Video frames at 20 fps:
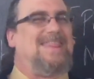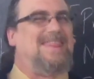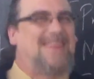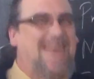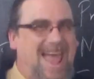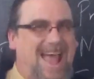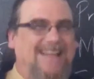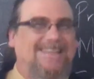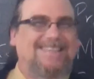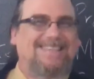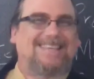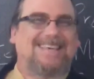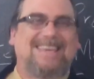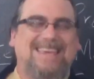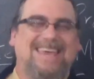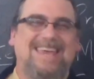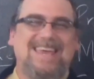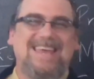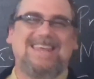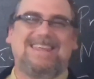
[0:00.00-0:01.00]
That's the
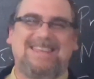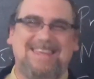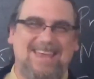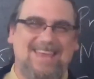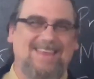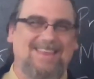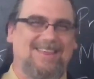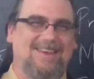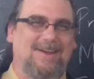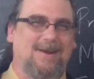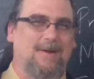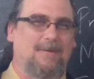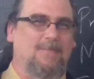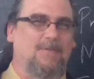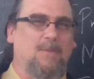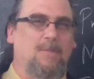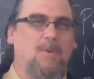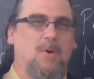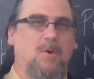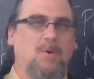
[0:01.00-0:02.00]
key thing there.
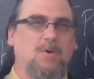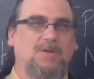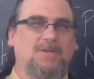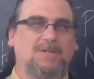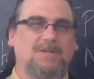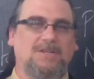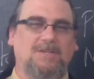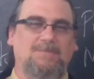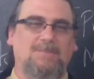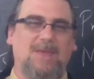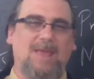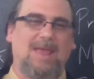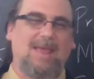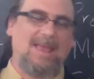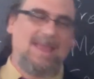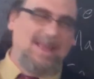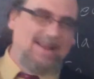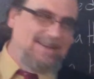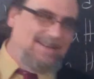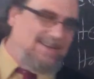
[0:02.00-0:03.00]
The person is
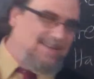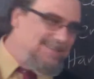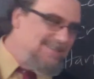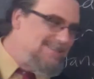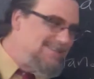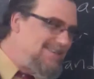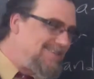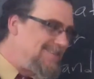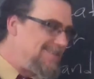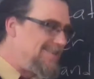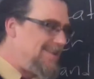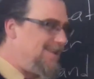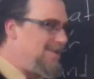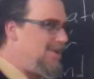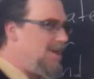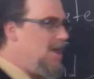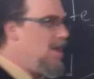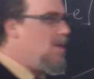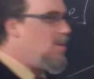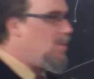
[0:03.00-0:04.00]
being
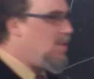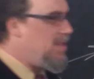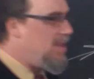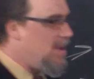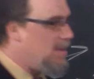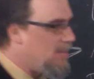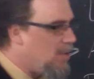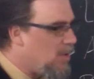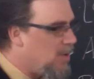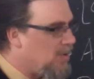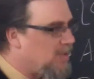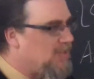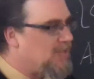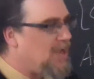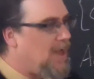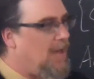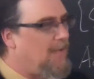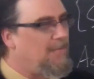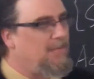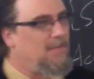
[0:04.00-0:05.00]
inconsistent with him or
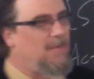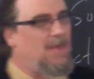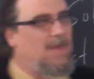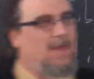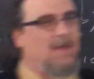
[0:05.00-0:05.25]
herself.